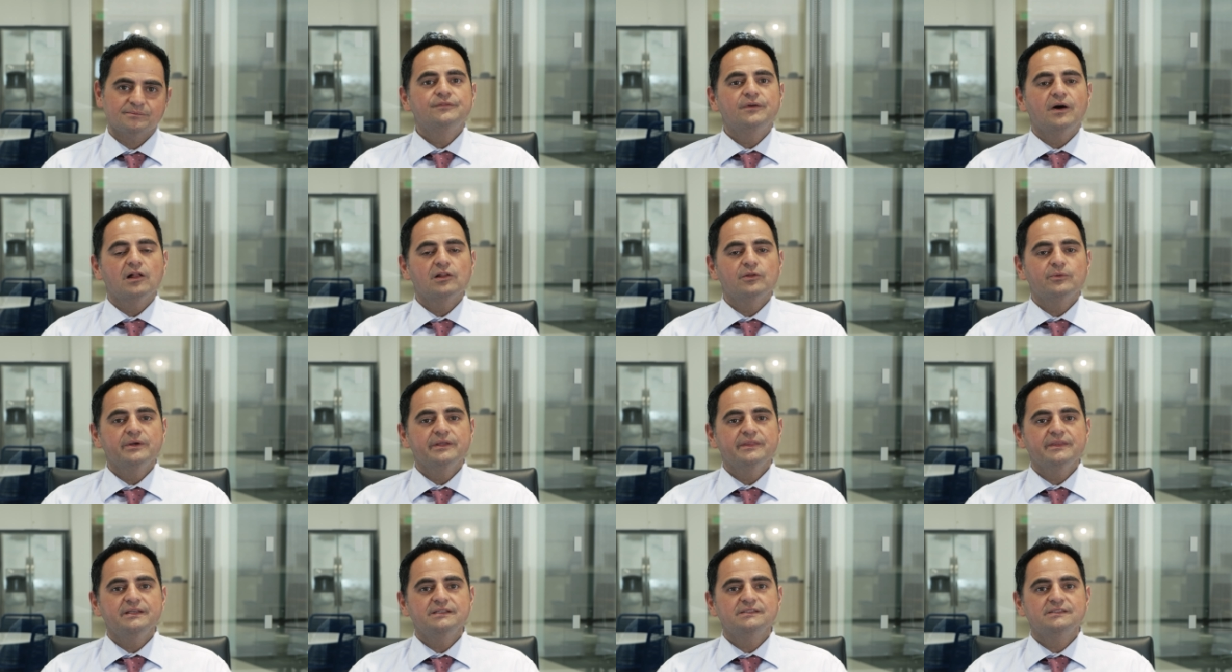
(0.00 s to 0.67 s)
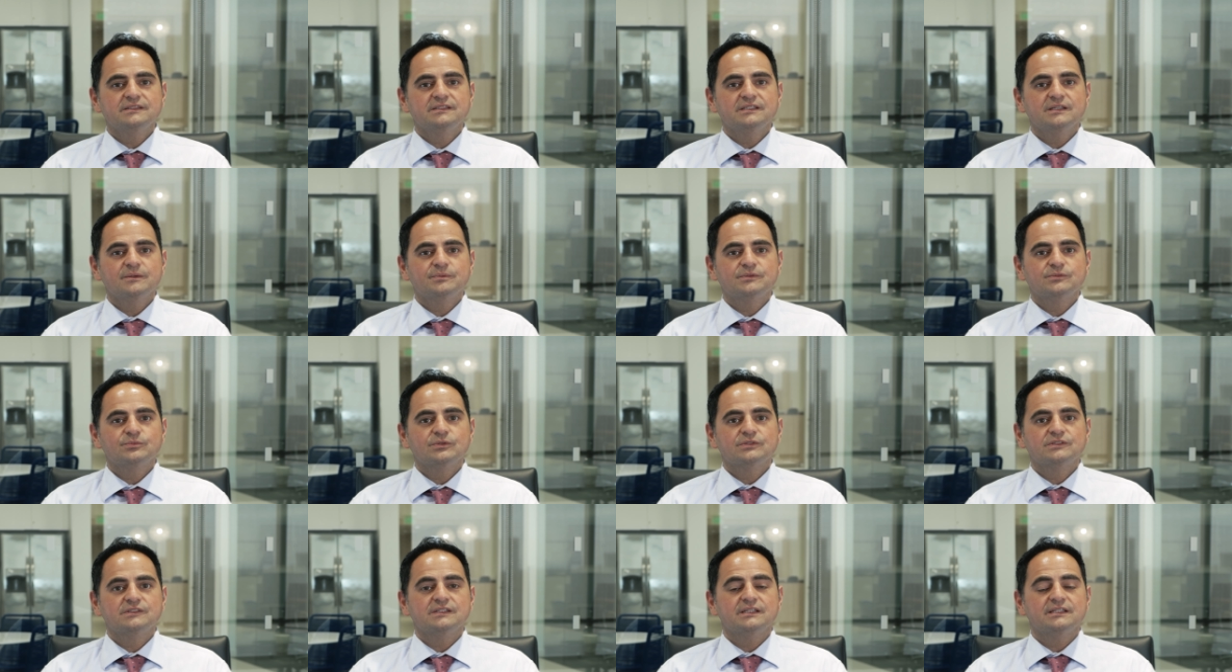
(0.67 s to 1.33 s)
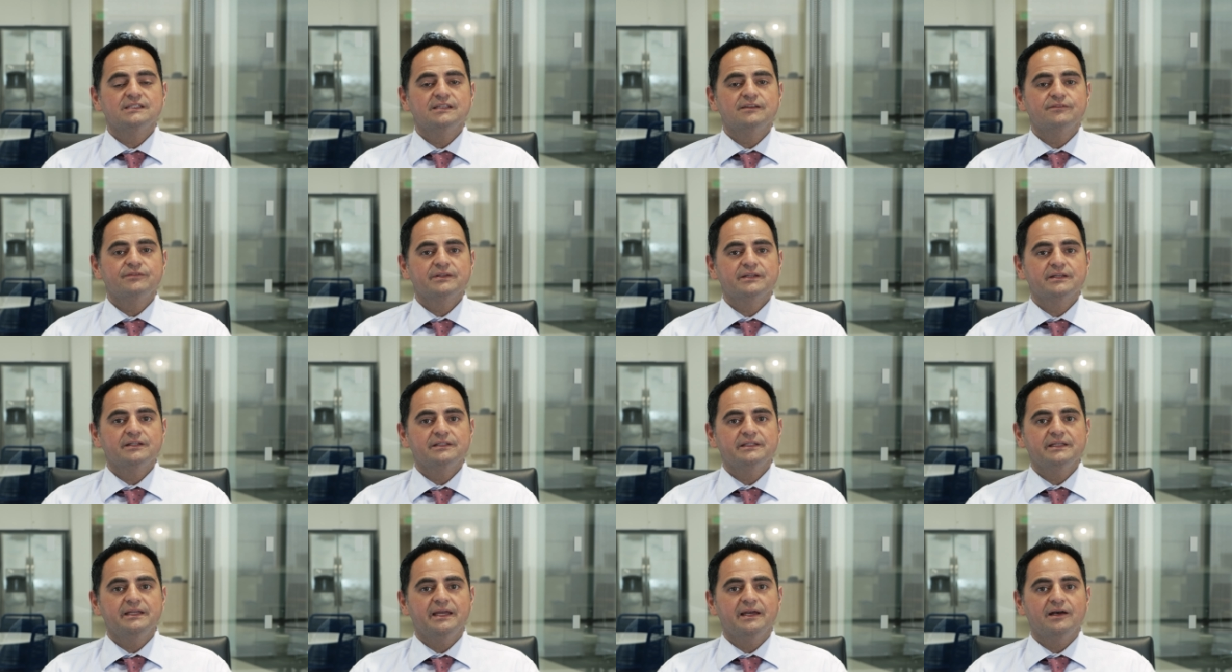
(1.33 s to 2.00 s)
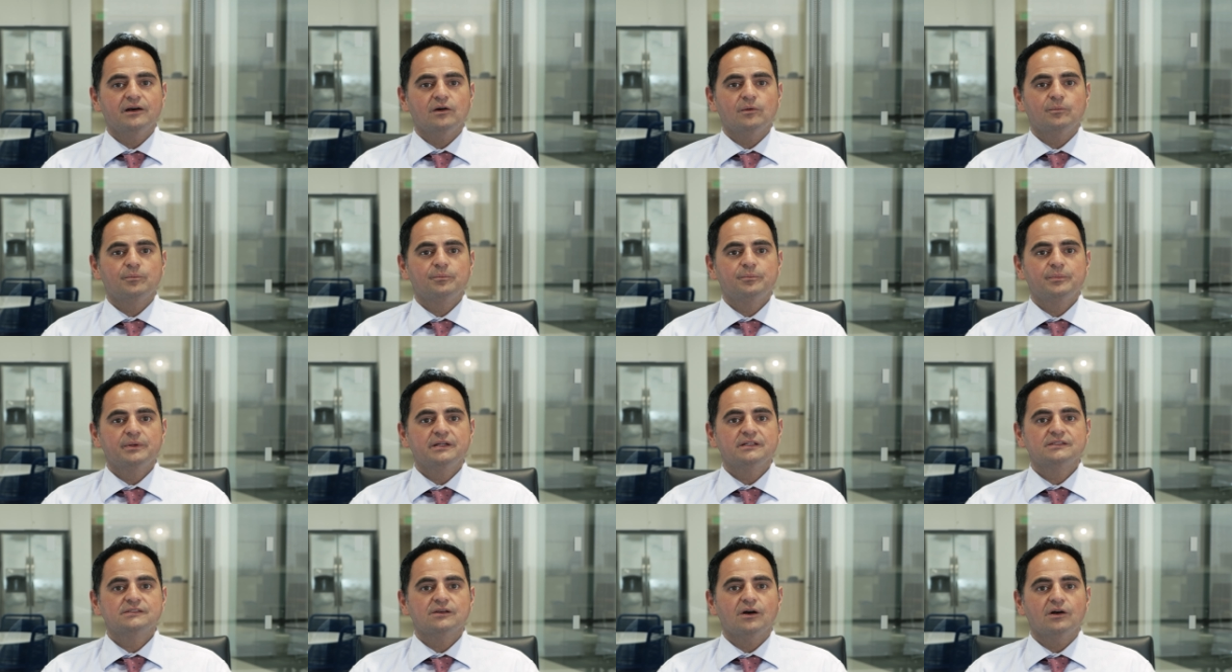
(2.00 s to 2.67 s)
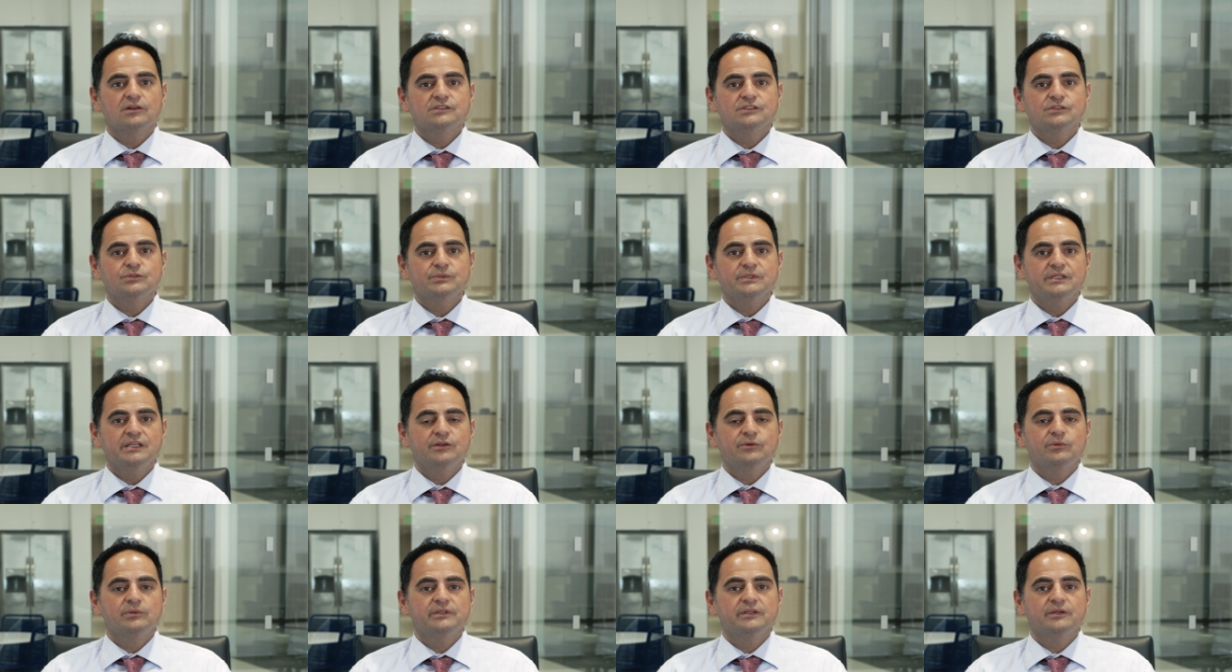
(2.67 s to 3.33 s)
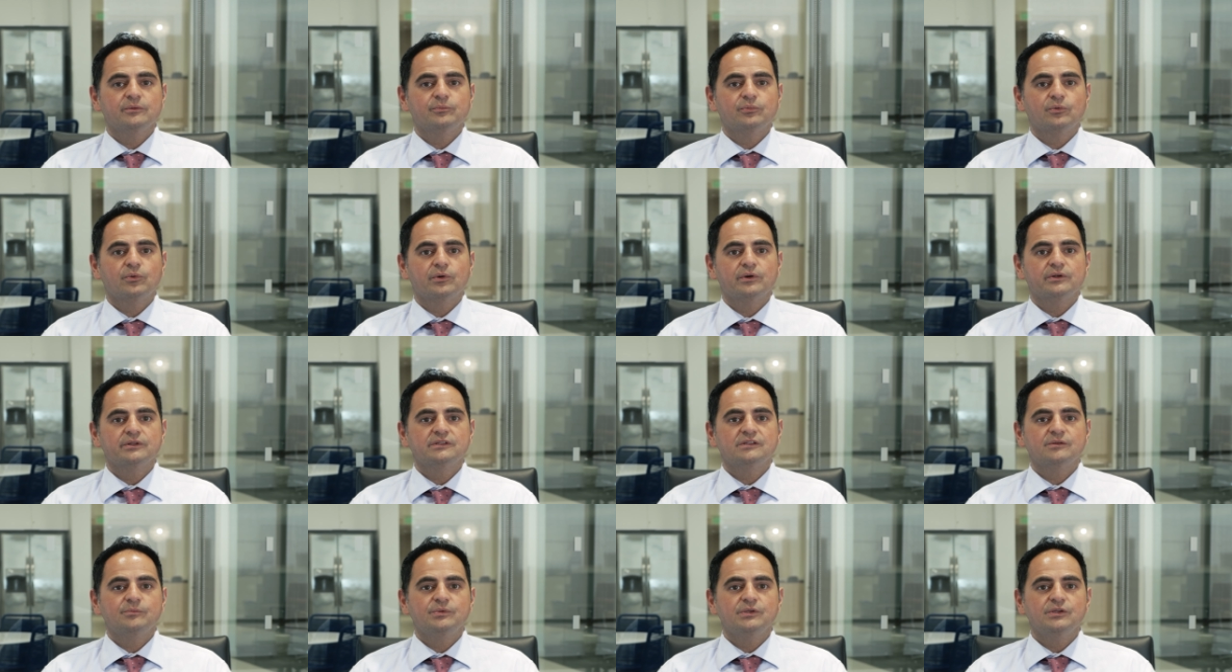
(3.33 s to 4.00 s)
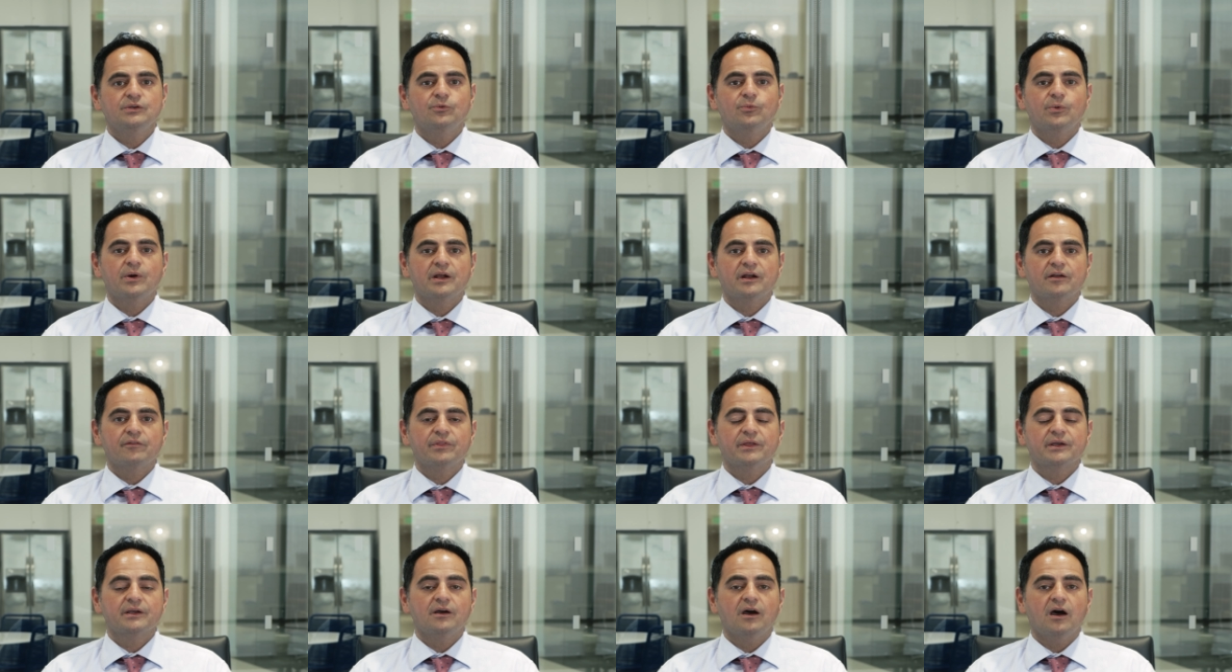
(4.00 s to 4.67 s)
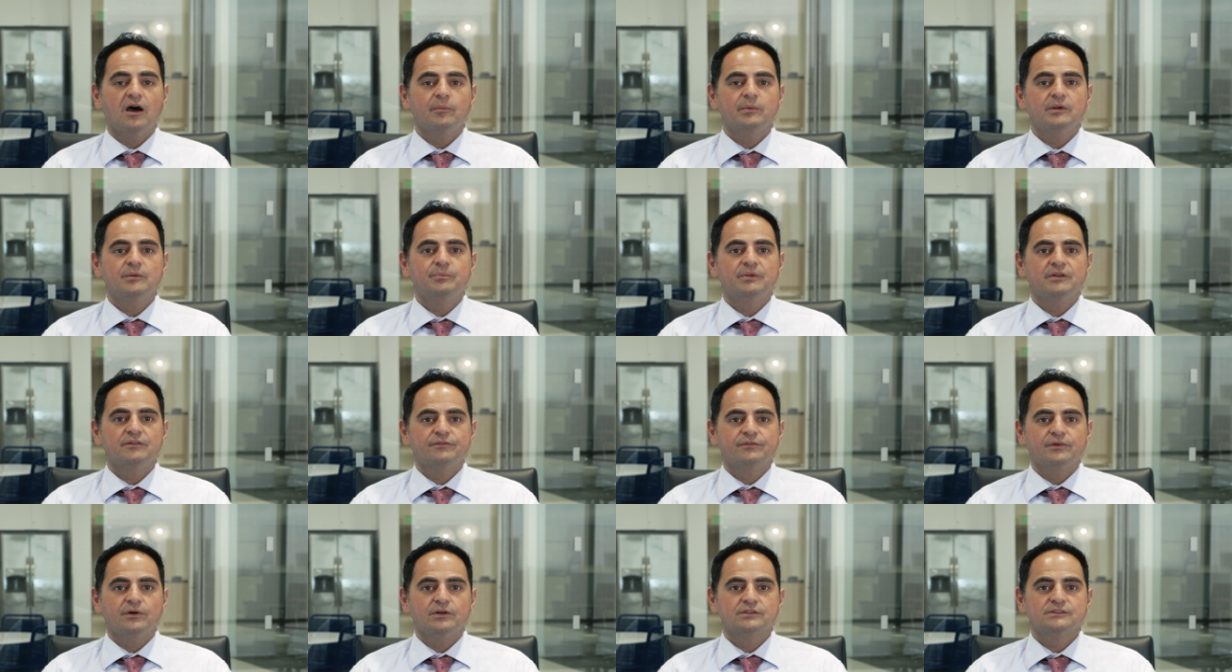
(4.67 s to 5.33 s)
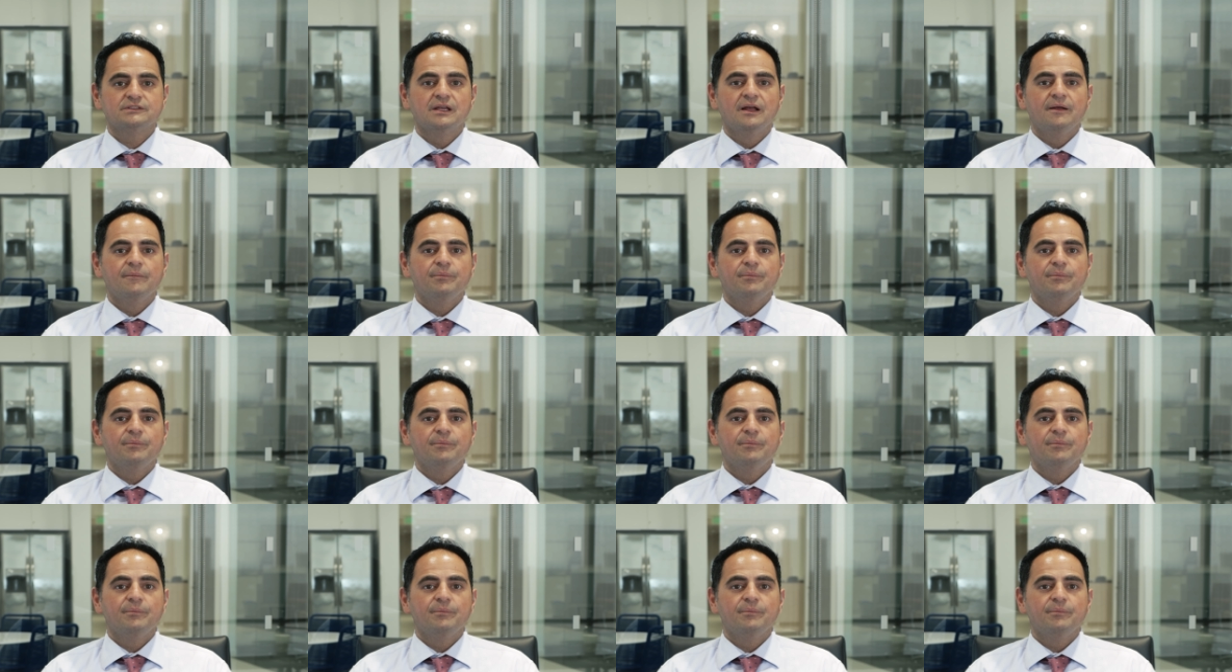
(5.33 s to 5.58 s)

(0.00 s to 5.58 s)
Following these tips will significantly help, but it's also equally important to be aware of the common pitfalls